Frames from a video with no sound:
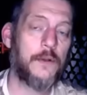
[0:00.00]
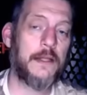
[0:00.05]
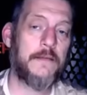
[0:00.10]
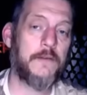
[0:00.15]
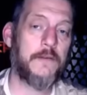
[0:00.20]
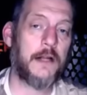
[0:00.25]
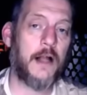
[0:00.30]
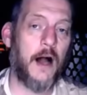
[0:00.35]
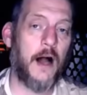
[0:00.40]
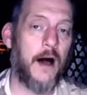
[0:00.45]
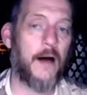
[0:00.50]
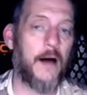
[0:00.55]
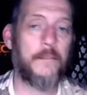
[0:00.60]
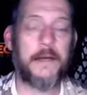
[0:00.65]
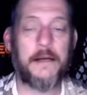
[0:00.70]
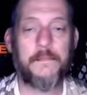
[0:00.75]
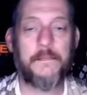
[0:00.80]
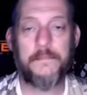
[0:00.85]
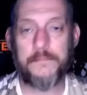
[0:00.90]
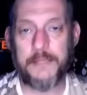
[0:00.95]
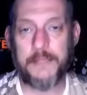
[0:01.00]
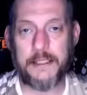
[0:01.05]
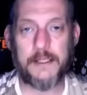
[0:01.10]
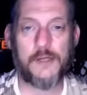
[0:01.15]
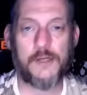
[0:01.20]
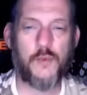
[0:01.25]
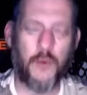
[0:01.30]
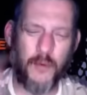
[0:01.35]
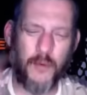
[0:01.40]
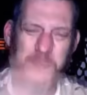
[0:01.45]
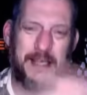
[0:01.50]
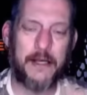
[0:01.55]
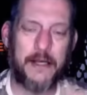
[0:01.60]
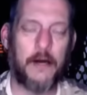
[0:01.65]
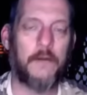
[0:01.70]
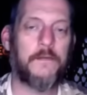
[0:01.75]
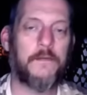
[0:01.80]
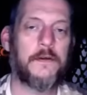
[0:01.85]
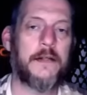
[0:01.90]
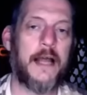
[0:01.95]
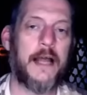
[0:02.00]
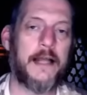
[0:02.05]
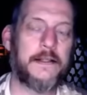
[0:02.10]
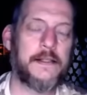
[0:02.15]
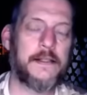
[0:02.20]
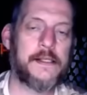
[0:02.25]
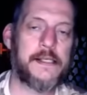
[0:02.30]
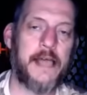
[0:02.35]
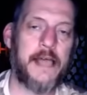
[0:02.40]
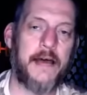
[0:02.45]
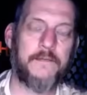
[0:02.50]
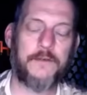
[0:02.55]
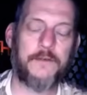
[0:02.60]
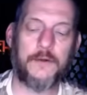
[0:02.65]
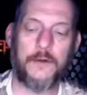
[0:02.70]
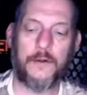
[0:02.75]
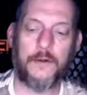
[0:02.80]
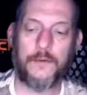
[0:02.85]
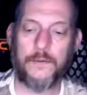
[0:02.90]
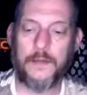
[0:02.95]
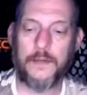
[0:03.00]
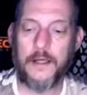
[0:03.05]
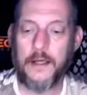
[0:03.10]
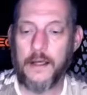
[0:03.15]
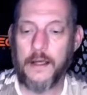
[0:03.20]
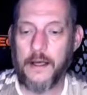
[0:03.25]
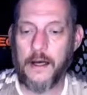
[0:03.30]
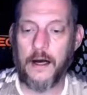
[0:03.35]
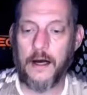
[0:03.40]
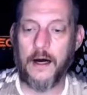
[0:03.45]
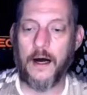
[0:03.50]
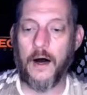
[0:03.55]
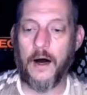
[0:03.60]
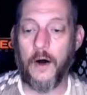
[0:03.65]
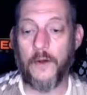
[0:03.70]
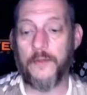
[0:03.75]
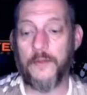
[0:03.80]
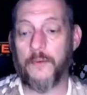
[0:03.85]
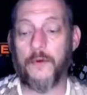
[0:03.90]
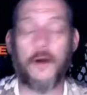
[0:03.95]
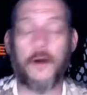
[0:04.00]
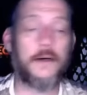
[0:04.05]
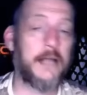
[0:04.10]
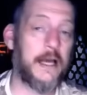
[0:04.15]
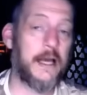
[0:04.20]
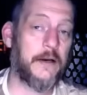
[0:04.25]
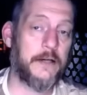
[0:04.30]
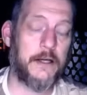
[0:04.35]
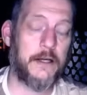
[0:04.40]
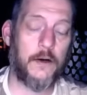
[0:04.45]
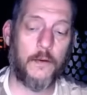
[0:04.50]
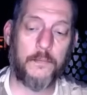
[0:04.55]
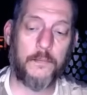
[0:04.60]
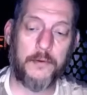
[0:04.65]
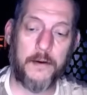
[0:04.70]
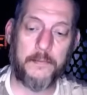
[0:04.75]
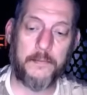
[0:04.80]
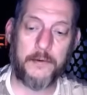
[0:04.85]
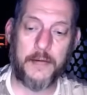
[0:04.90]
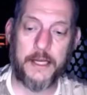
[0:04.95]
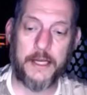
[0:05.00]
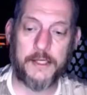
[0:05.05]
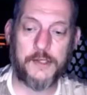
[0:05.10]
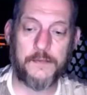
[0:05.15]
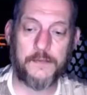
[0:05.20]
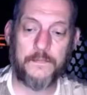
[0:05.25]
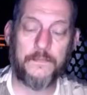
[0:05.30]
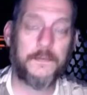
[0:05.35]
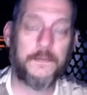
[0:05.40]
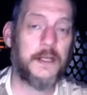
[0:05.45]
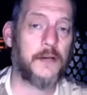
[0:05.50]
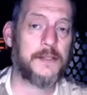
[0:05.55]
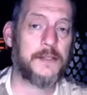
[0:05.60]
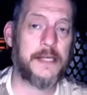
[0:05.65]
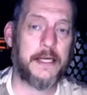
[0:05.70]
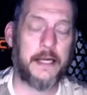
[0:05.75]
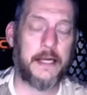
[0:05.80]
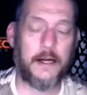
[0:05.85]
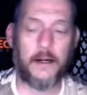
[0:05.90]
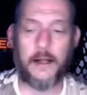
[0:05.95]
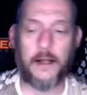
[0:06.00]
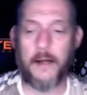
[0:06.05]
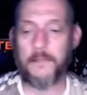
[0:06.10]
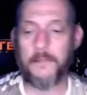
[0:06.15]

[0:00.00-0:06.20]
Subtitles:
leave a comment, because we'll be covering that this afternoon on the rundown here on Prepper Nation. Y'all take care and